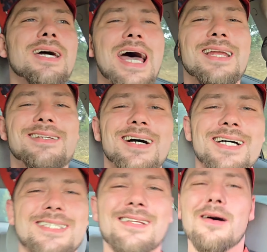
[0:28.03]
but look at that
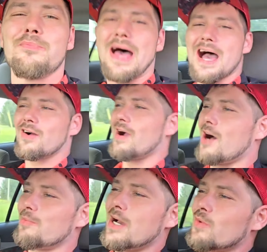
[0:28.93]
dust in the
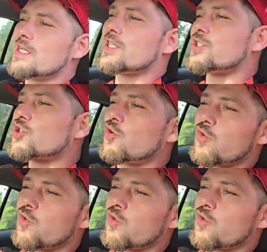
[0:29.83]
background. Uh,